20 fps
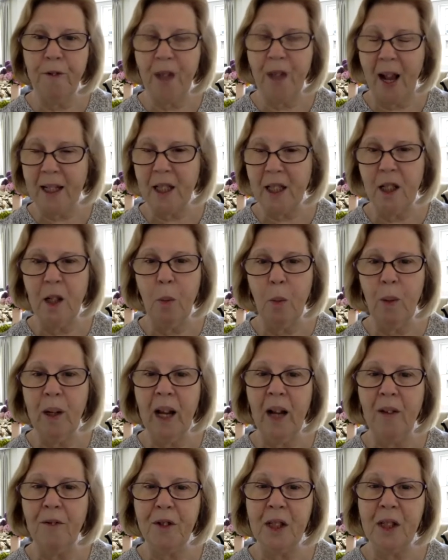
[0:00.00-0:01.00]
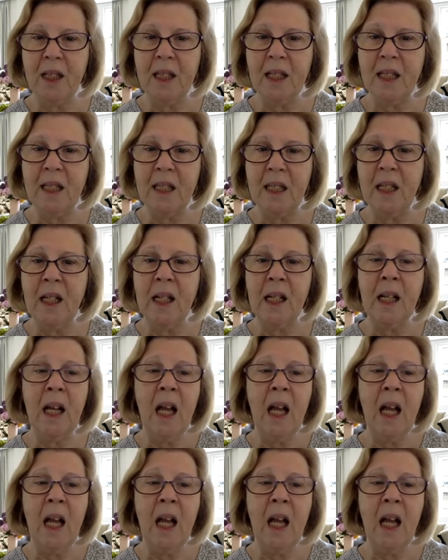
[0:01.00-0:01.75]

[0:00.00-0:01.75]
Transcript: factor that we have to consider,